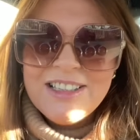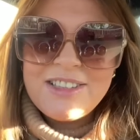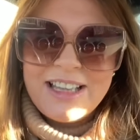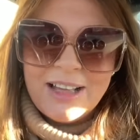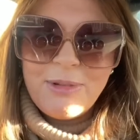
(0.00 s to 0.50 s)
So
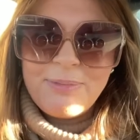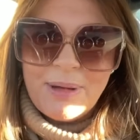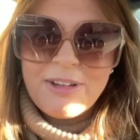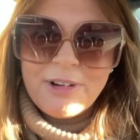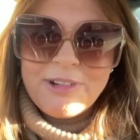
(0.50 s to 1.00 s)
yeah, we
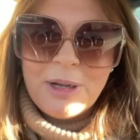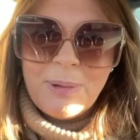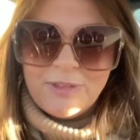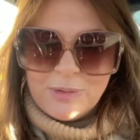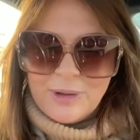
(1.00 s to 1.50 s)
better hurry up,
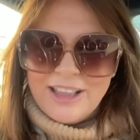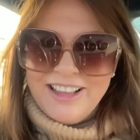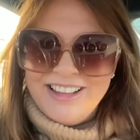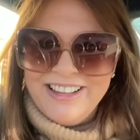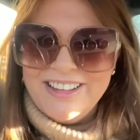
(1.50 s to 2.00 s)
haven't we?